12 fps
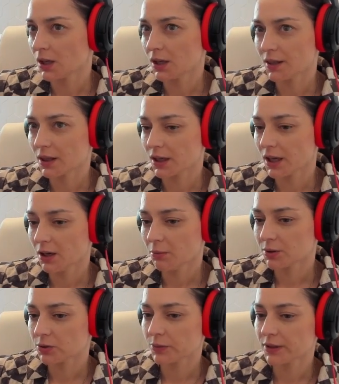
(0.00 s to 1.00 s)
In the game
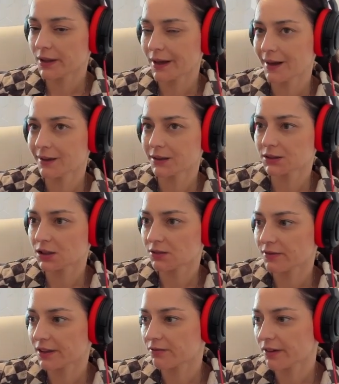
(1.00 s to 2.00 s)
between Anand and
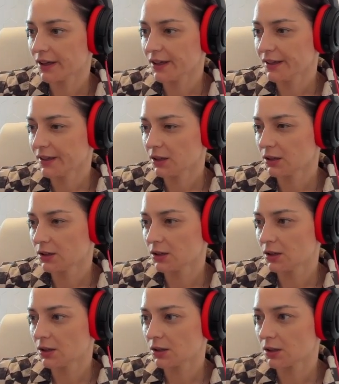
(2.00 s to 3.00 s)
Van Wely,
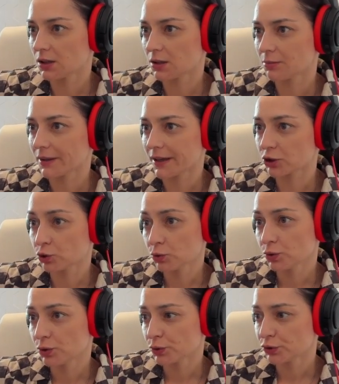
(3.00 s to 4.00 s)
uh, black
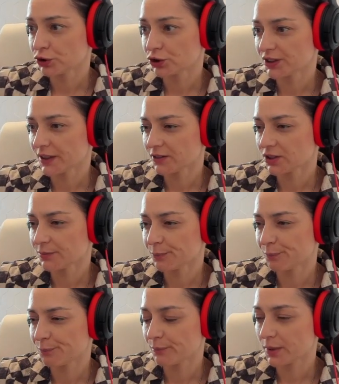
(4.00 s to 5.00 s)
took on g7,
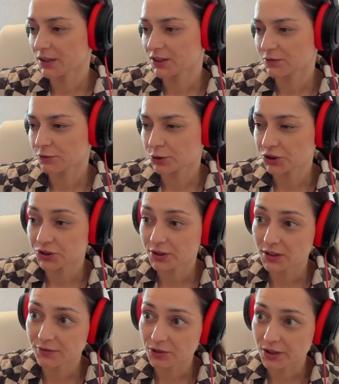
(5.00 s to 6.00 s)
but
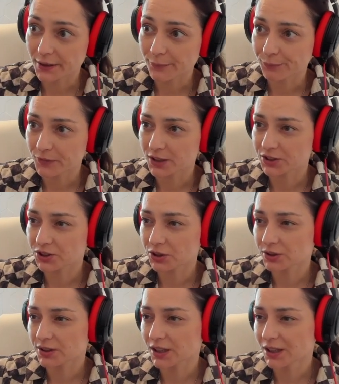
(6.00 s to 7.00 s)
unfortunately for them it's
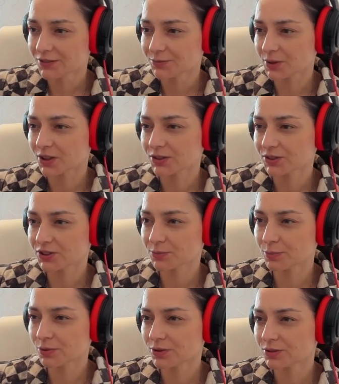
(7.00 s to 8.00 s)
not enough because the
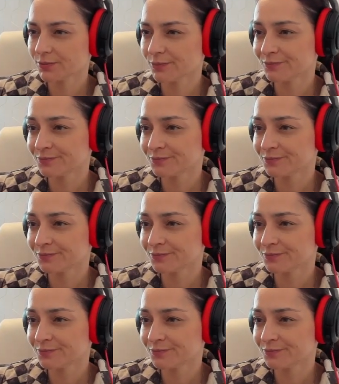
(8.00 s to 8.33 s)
pawn